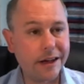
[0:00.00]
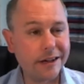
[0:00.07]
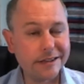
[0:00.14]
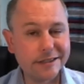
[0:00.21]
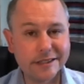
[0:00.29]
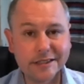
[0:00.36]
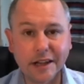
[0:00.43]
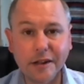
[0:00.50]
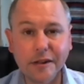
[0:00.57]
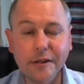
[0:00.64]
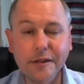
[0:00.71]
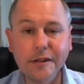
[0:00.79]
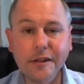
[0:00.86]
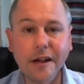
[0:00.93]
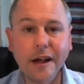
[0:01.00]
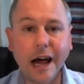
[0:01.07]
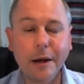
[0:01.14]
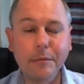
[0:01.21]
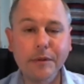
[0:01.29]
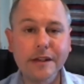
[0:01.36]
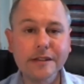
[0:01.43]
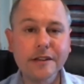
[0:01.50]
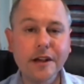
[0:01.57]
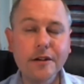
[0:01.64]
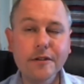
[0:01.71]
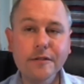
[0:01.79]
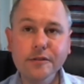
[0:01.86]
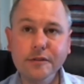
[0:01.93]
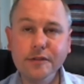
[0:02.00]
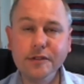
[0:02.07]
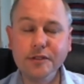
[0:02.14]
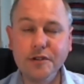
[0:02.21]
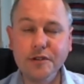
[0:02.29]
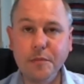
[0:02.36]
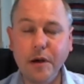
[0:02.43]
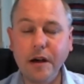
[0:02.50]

things still happen. There's no sort of